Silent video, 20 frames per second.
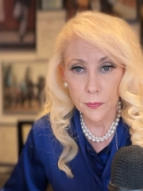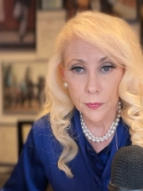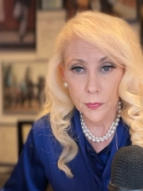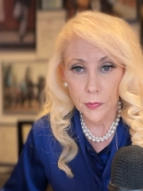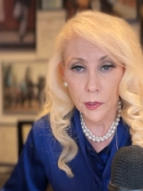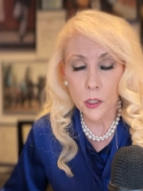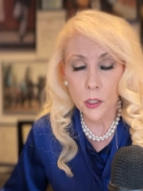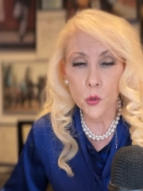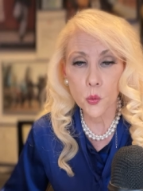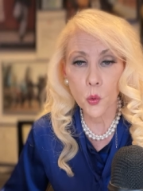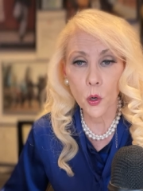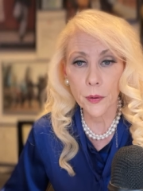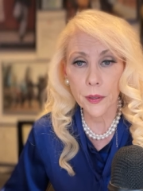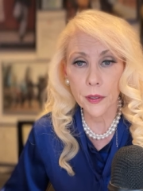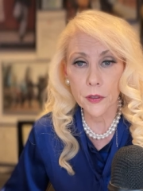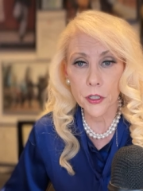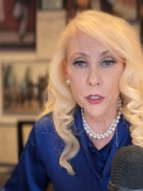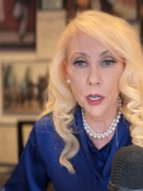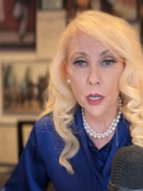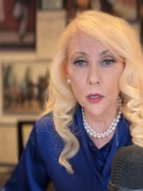
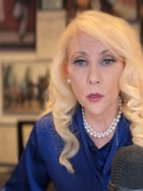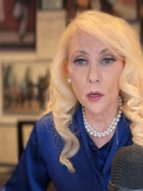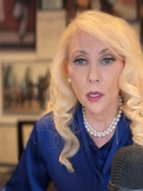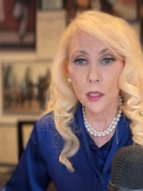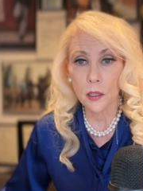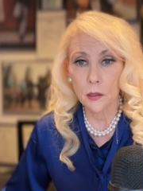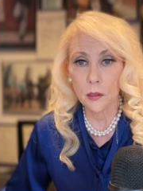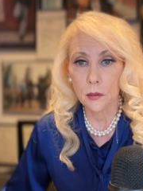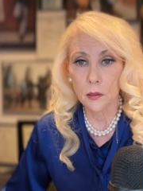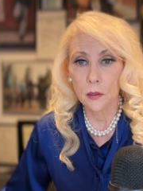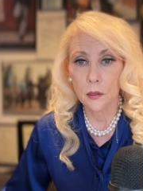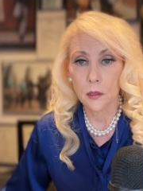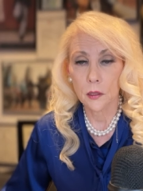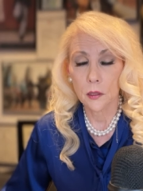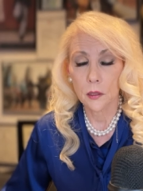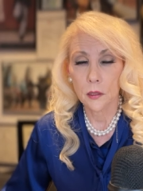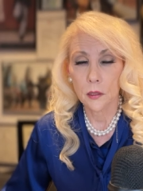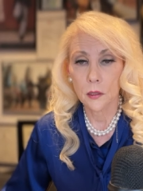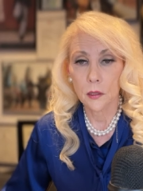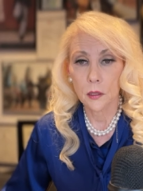Lynn'sWarriors.org.
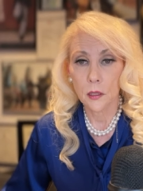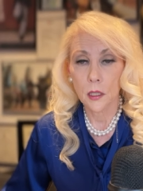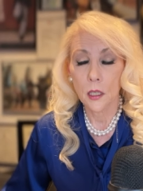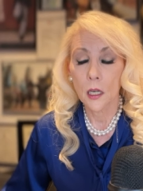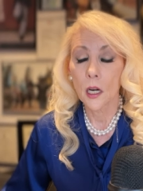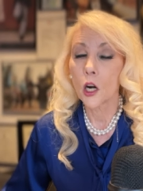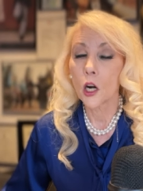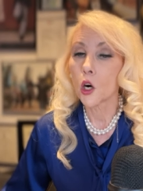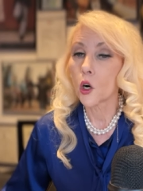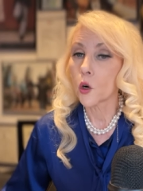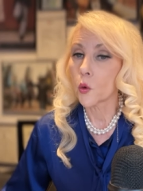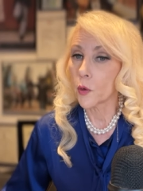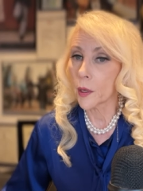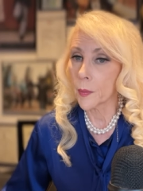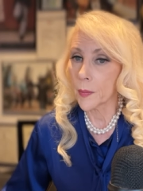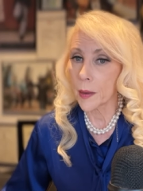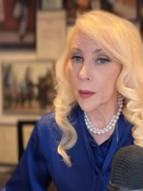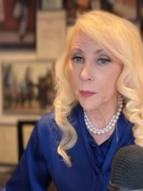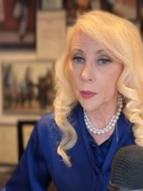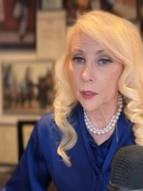
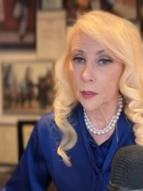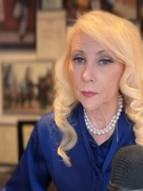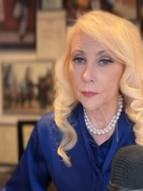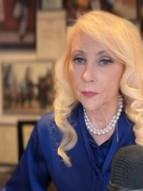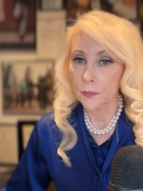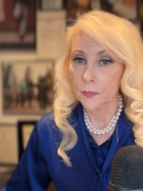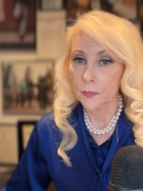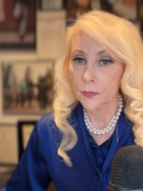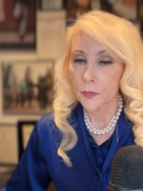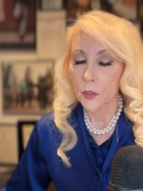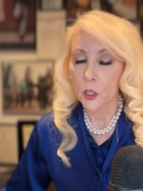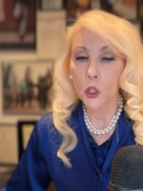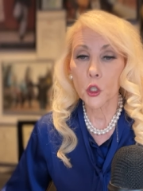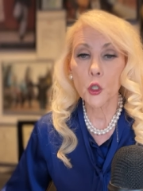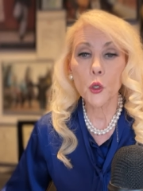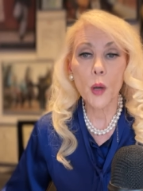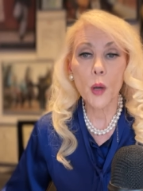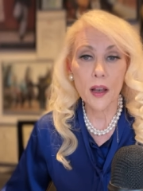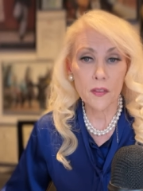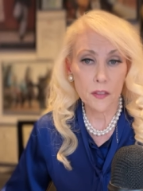Remember,
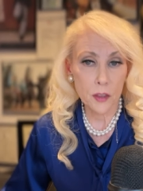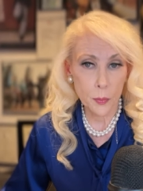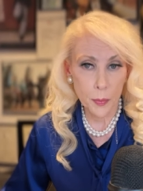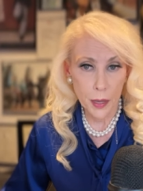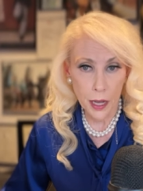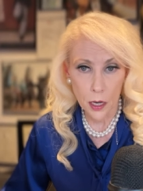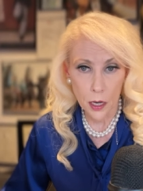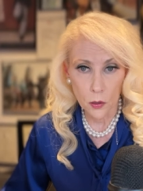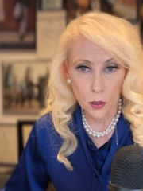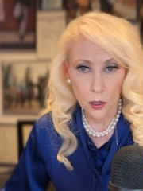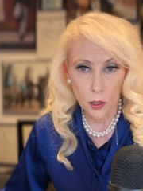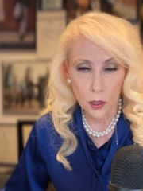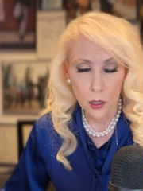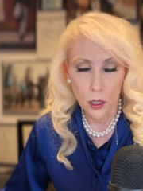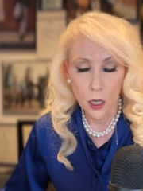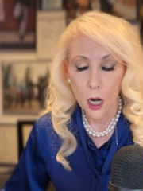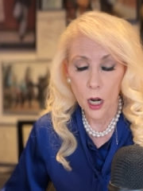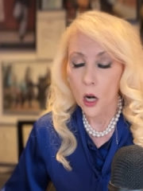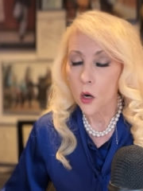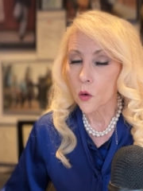you have the power.
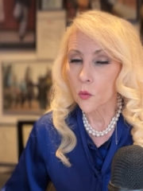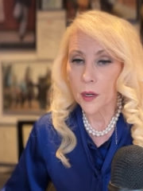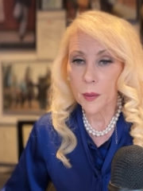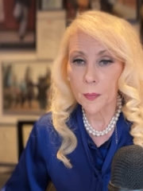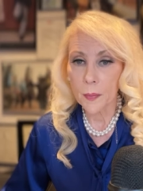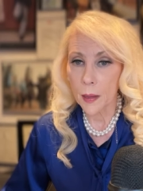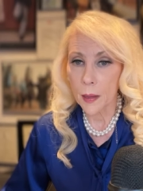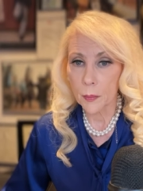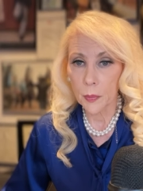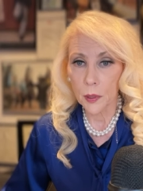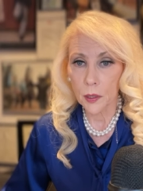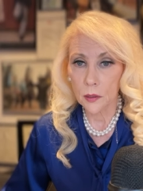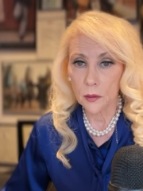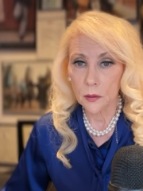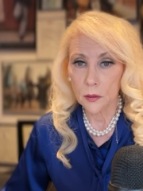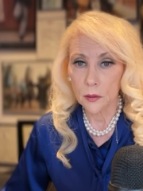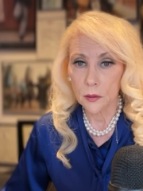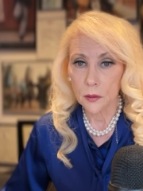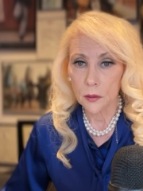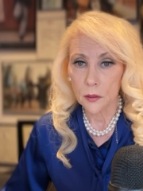Remember,
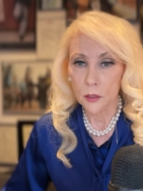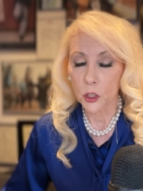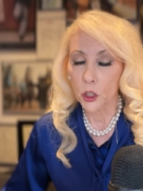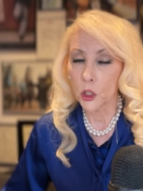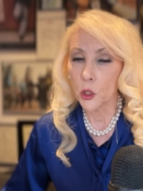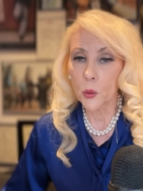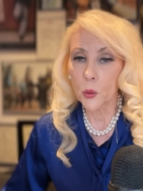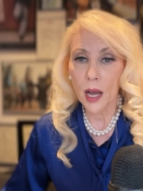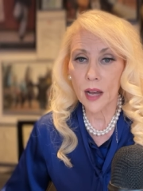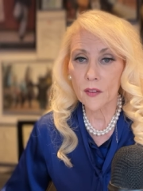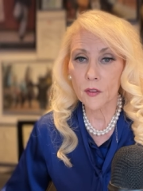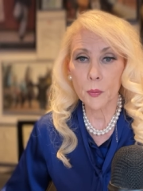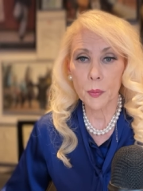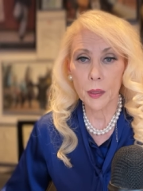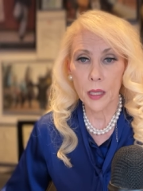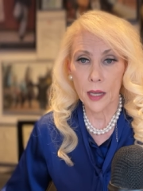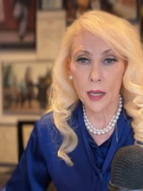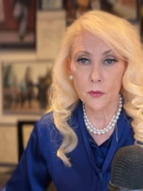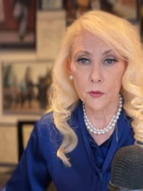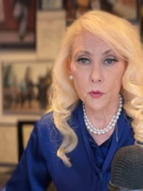you have a
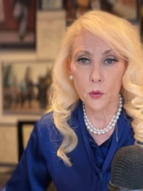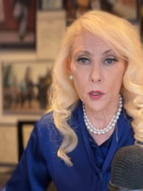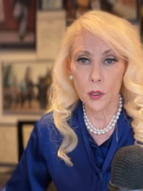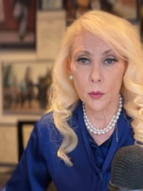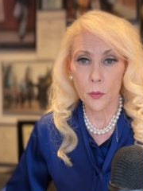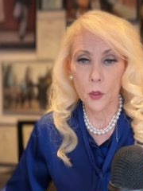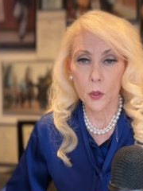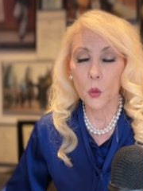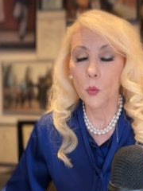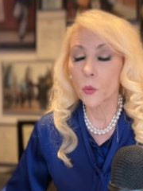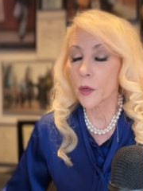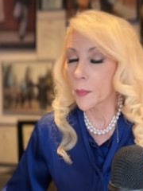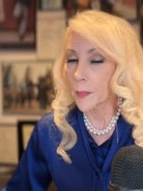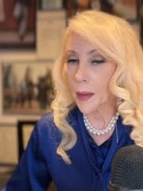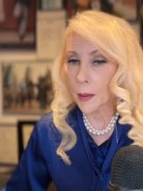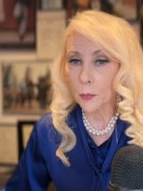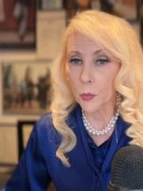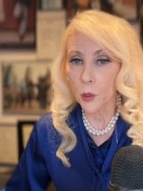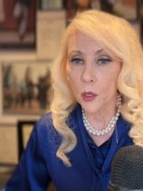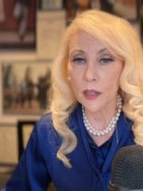platform.
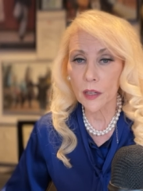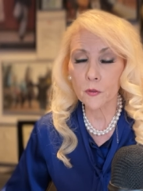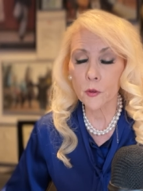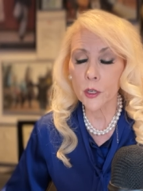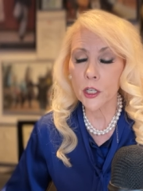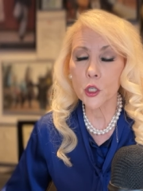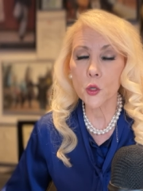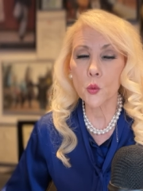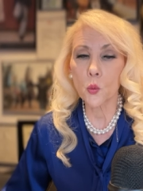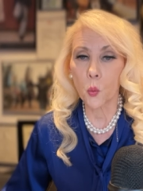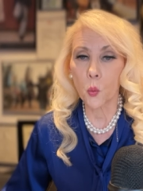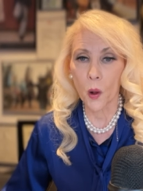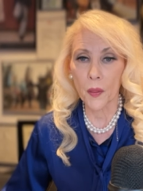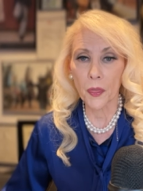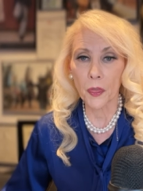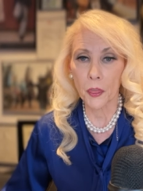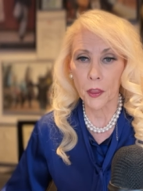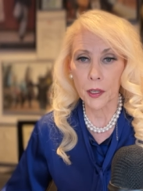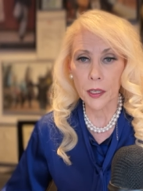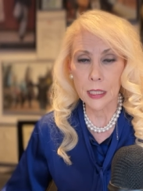Remember, if we do
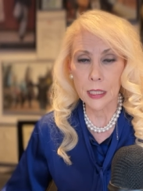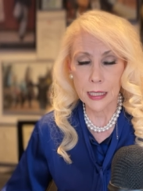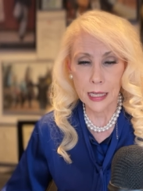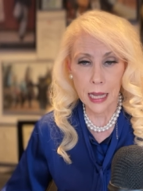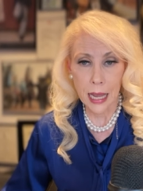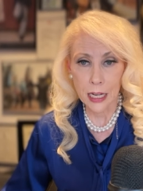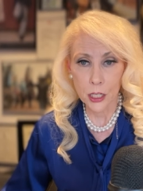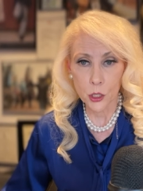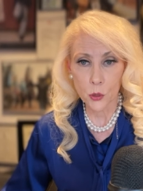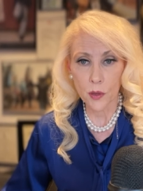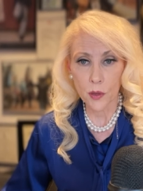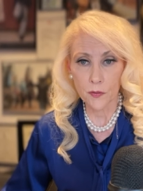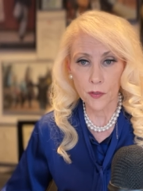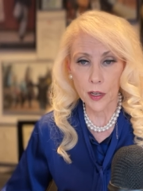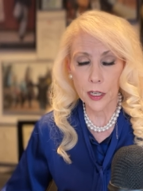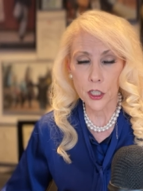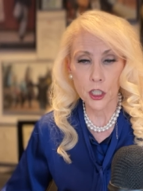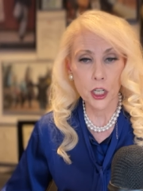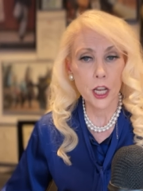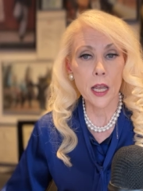one thing a day to
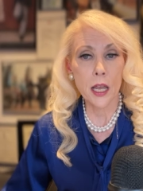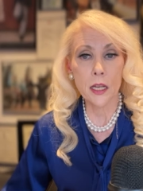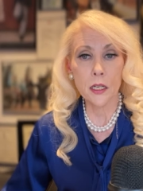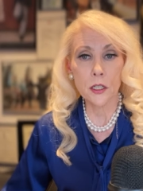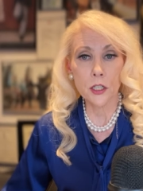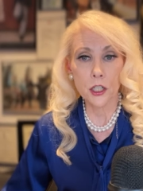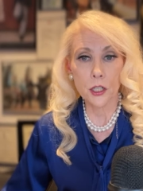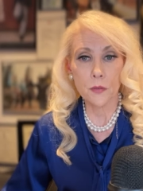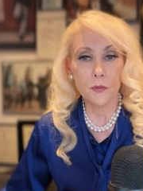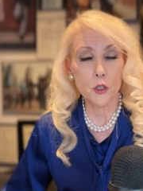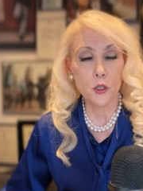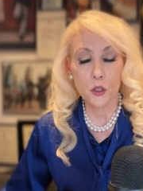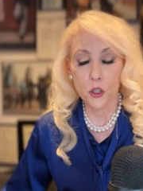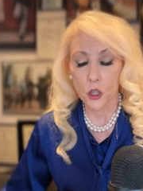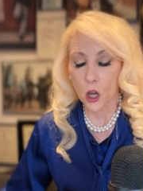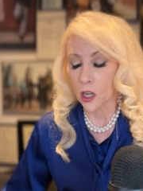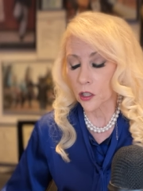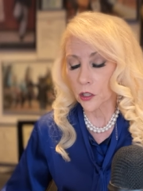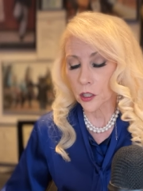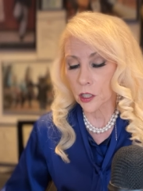affect change, if you
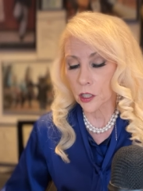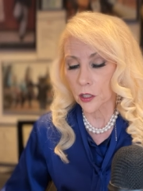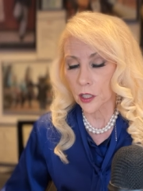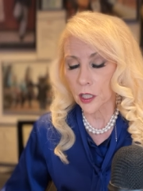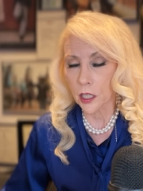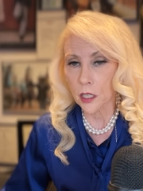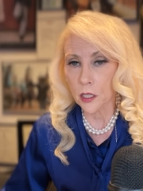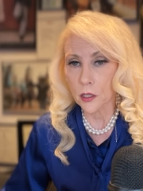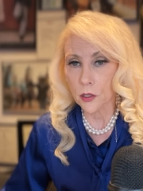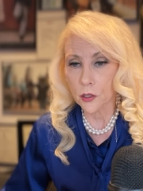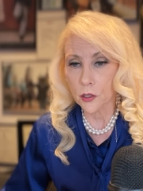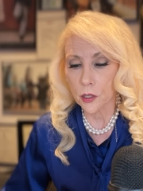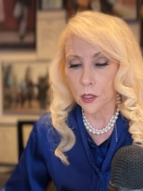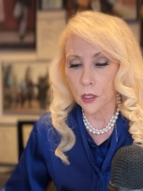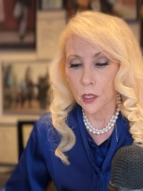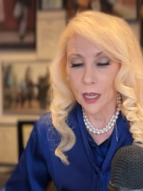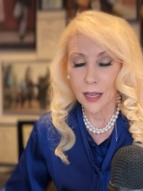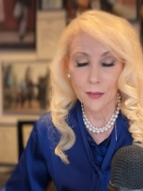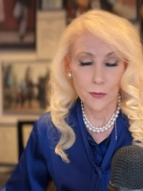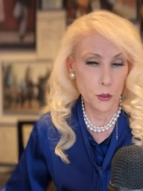talk to your kids,
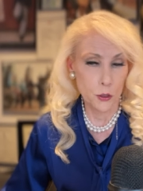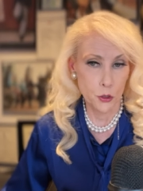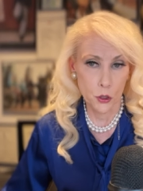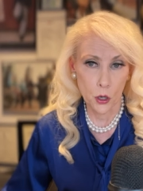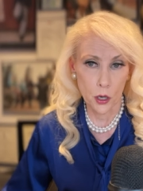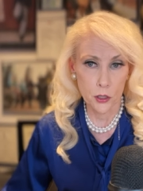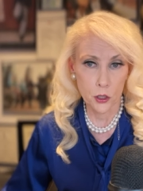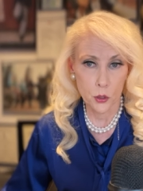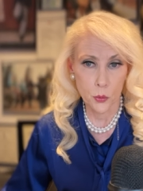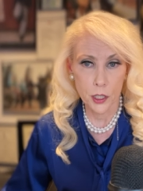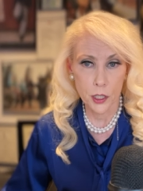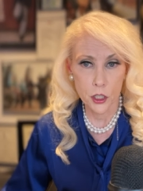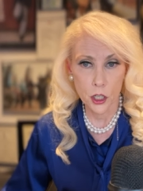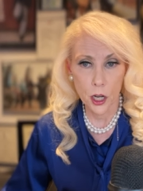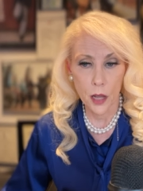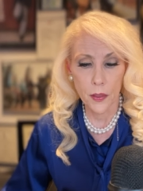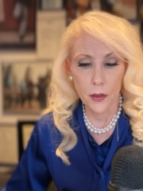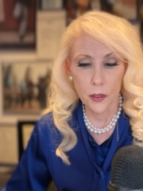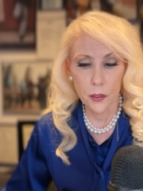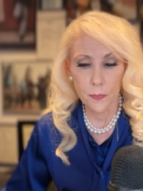if you talk to each
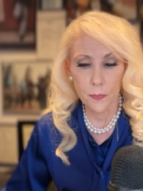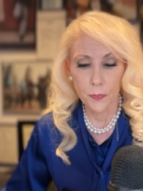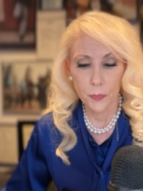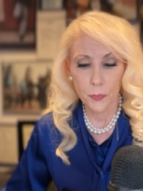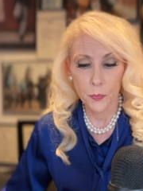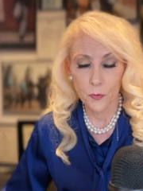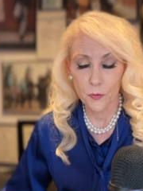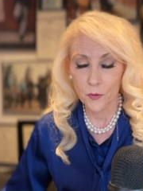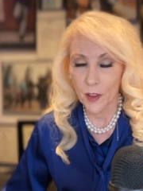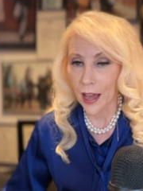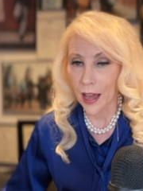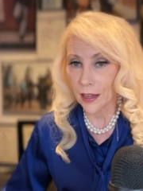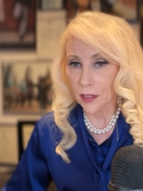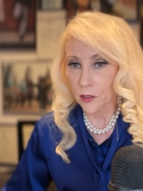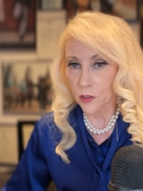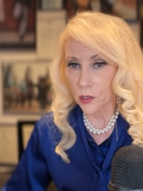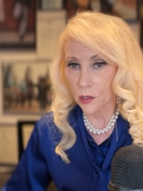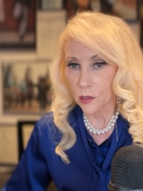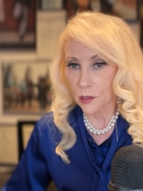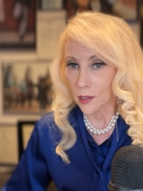other,
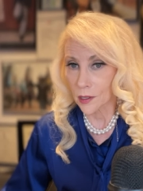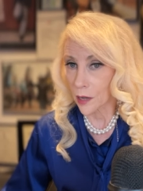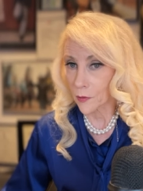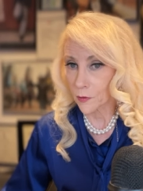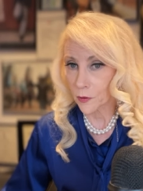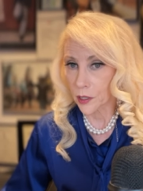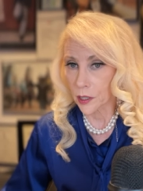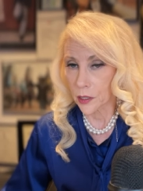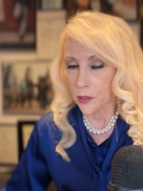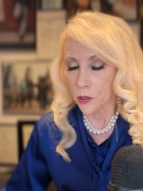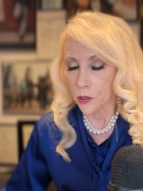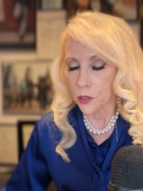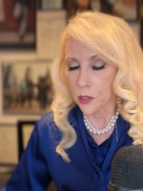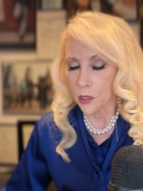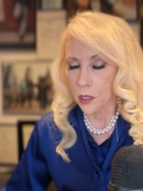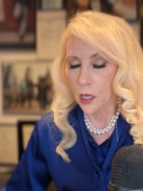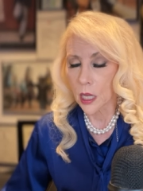facts, not fears.